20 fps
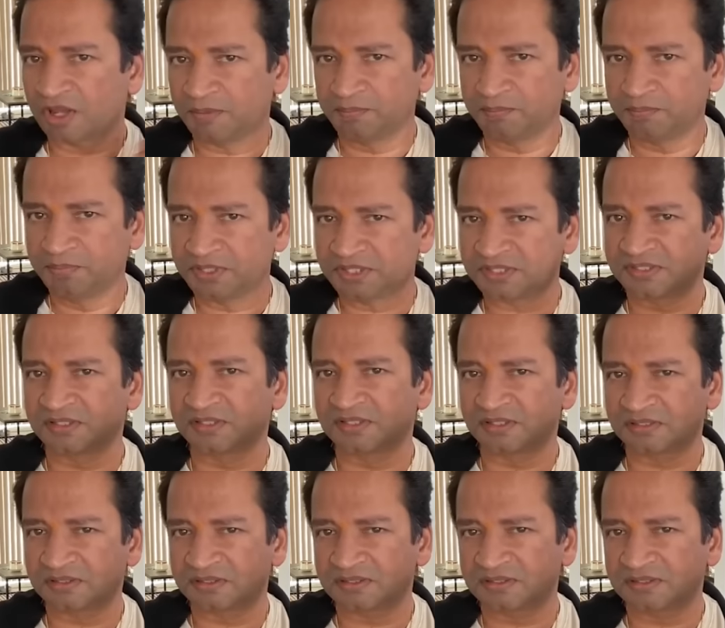a
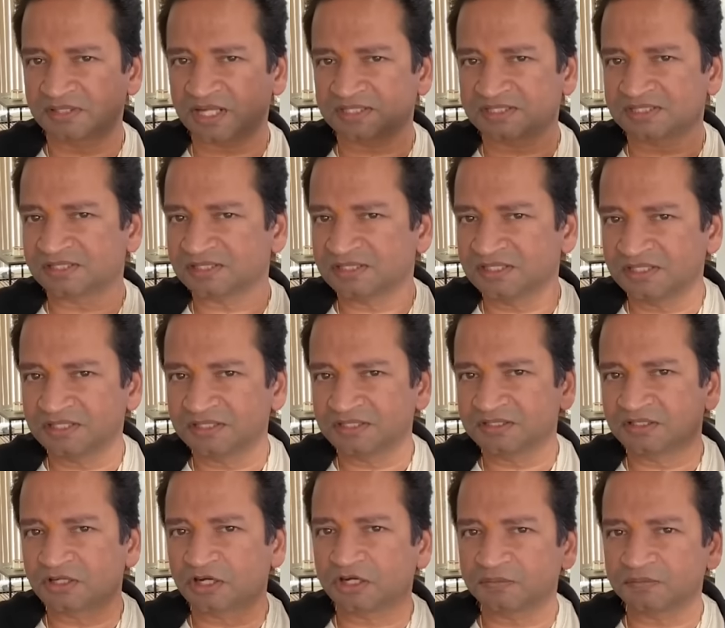business that's
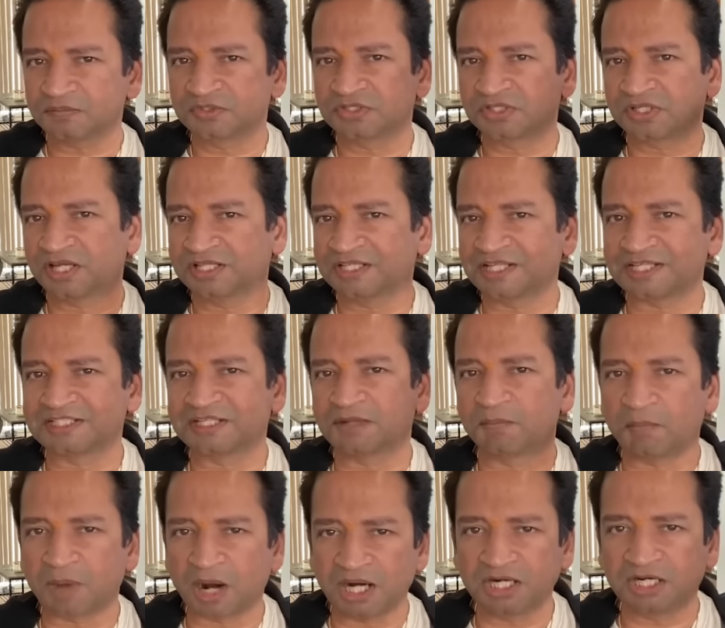in terms, that's a
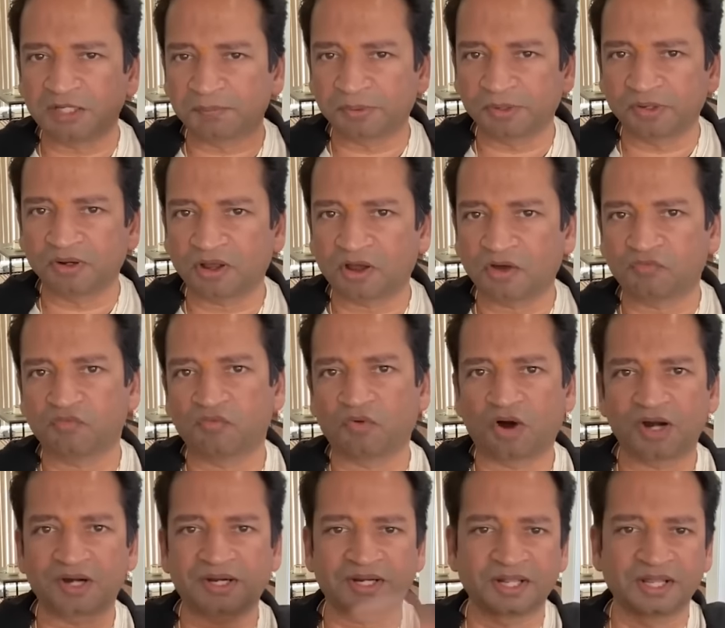multiple of
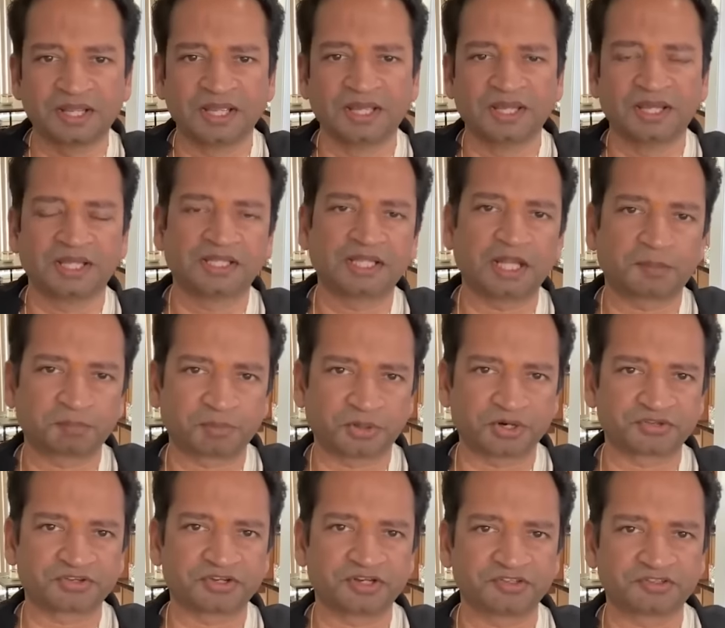what that
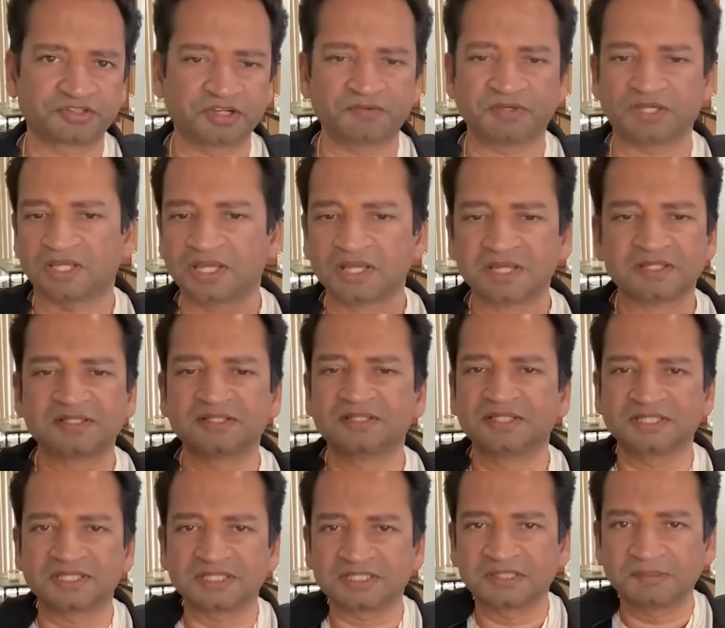person is giving. So
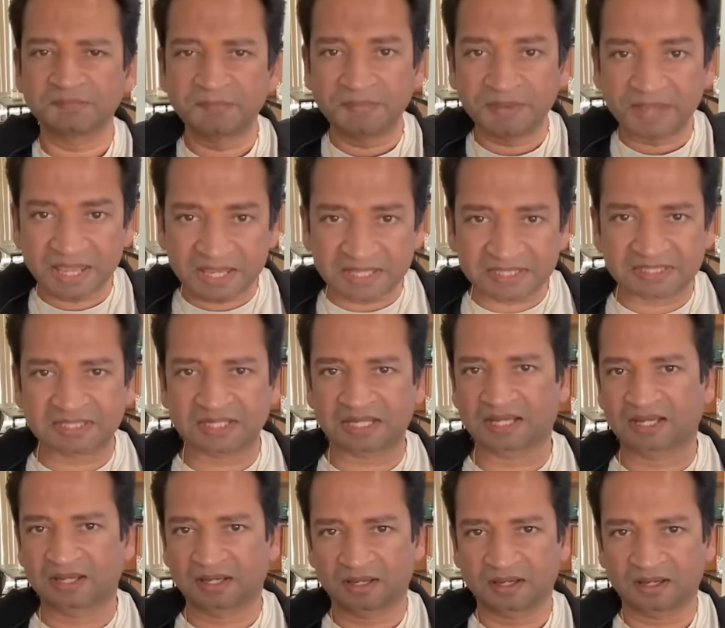this is the
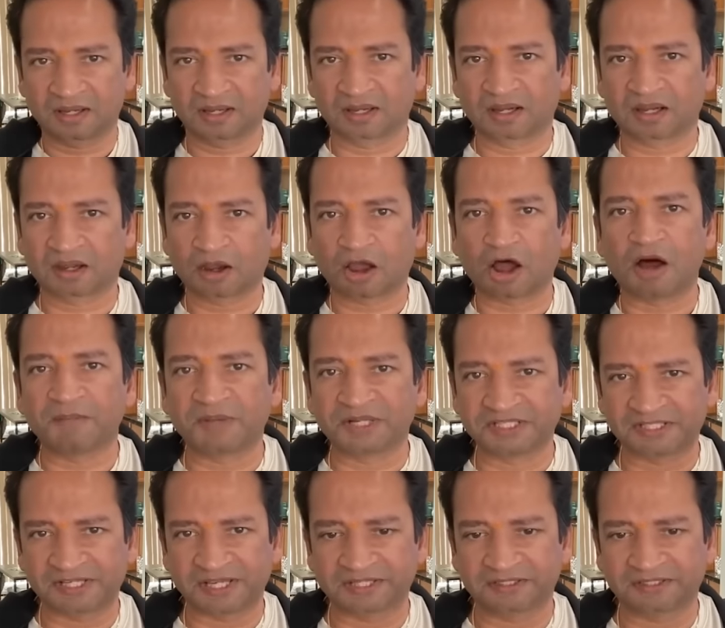basic
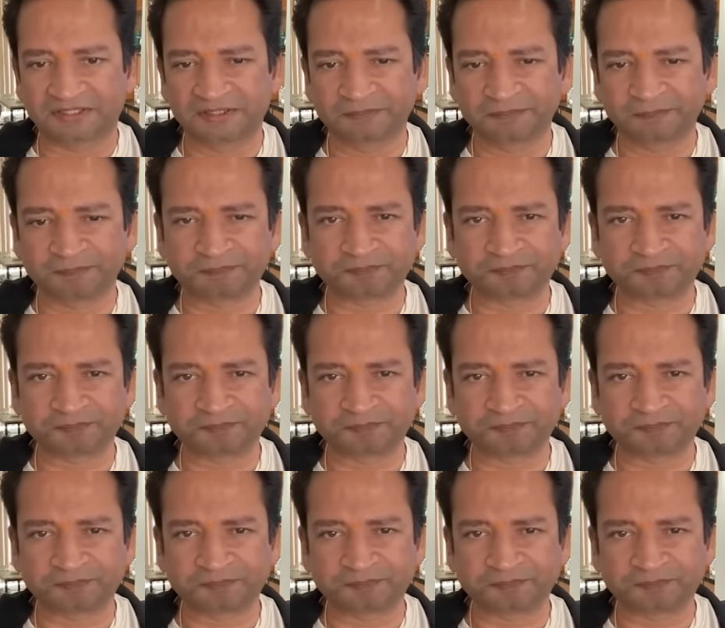common sense.